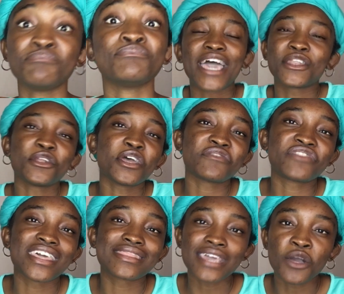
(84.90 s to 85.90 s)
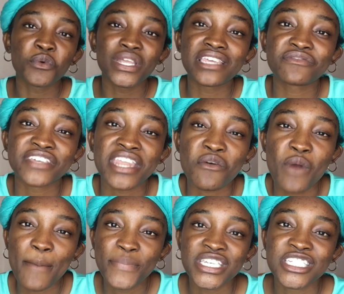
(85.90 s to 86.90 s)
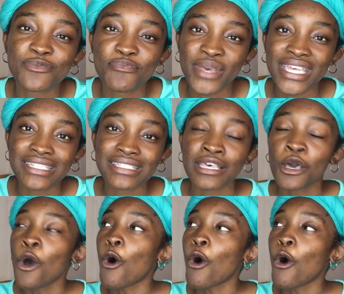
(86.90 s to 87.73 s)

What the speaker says: I don't know if they think we live in a rubbish pit